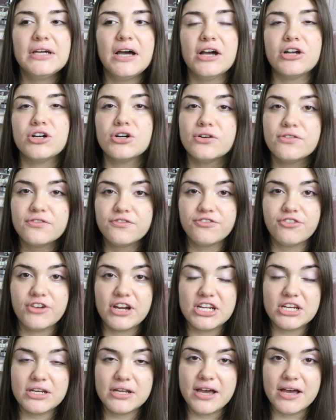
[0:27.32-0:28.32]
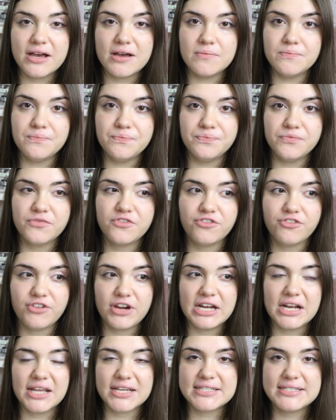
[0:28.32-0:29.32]
I got free
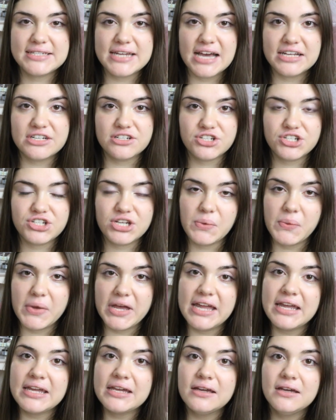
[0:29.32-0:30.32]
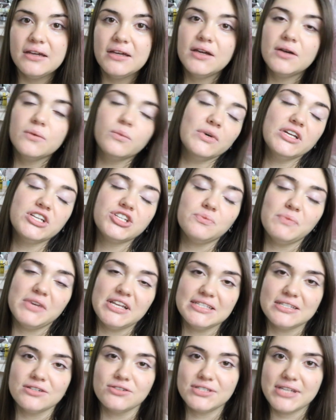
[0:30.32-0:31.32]
like standard shipping, which
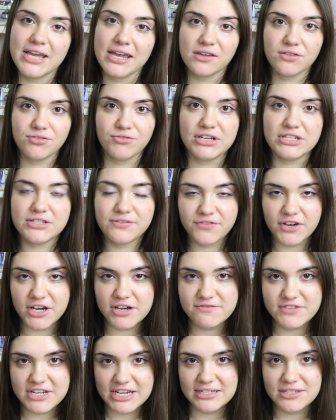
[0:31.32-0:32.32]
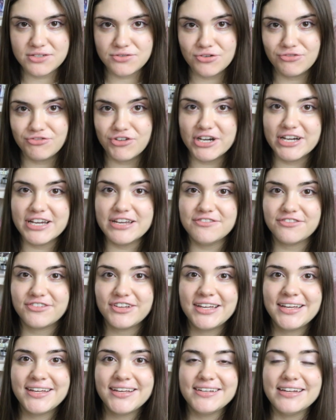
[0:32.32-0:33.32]
means it would take 3 to 5 days to arrive.
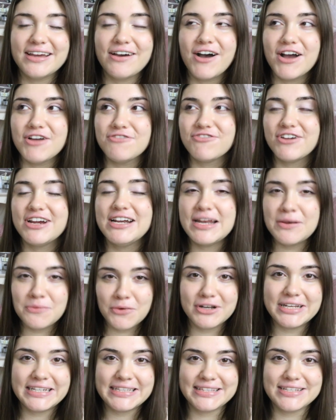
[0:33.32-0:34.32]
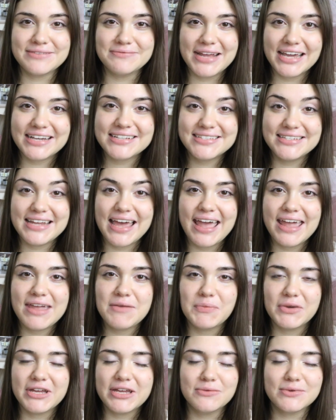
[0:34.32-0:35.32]
Now I really wanted them next
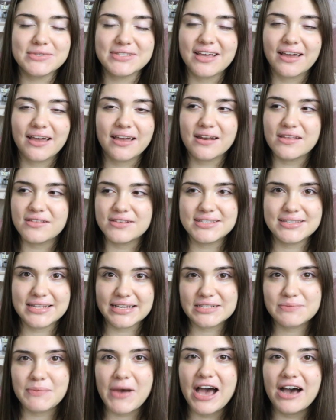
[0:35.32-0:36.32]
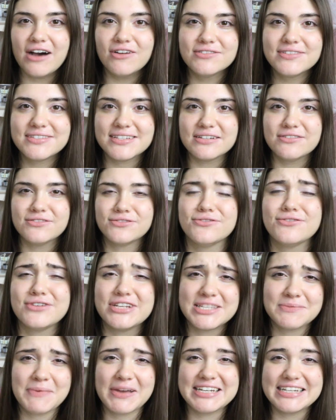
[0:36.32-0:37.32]
day, but it was like another £6 and I was already
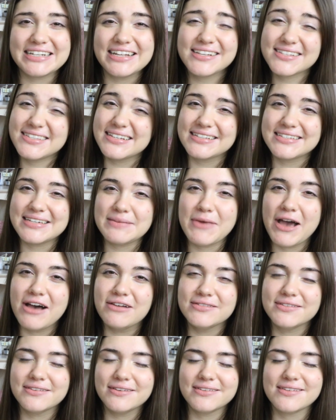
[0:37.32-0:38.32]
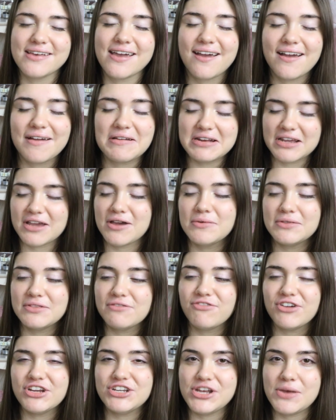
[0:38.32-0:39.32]
spending like £60. So I was like, I'm gonna go with the
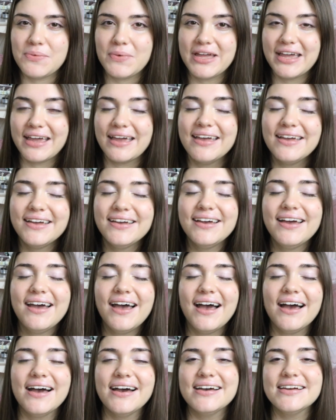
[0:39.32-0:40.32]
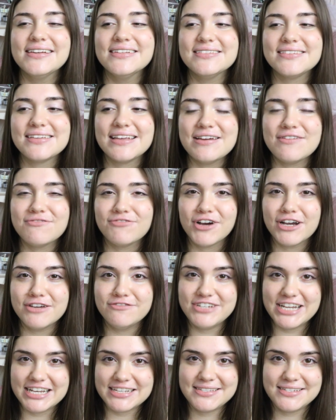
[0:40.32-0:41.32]
free shipping. And it
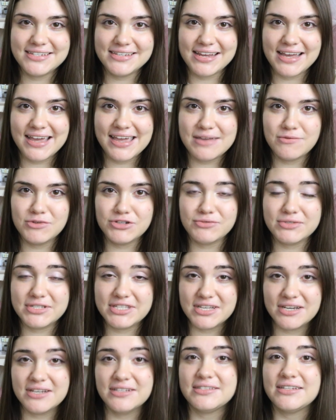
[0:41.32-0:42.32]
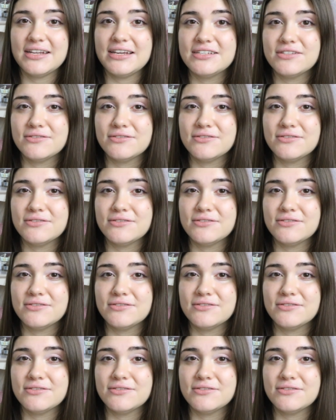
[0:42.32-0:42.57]
arrived yesterday, which was Thursday.